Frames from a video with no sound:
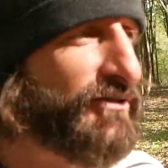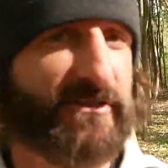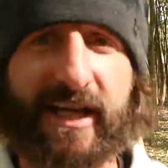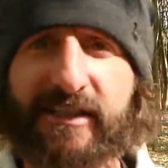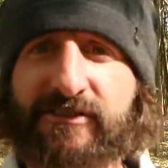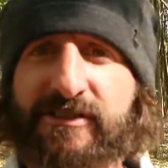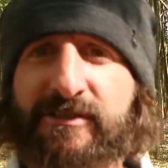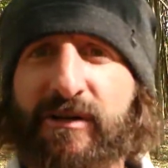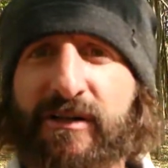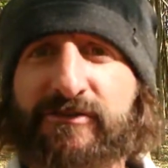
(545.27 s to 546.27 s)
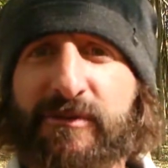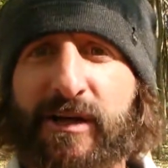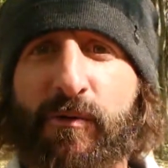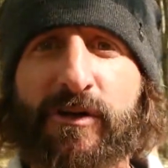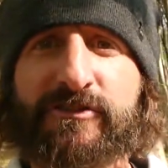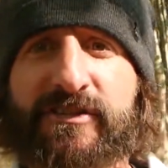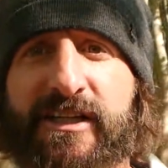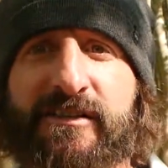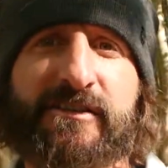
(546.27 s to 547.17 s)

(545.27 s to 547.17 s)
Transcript: Snakes, some kind of water snake.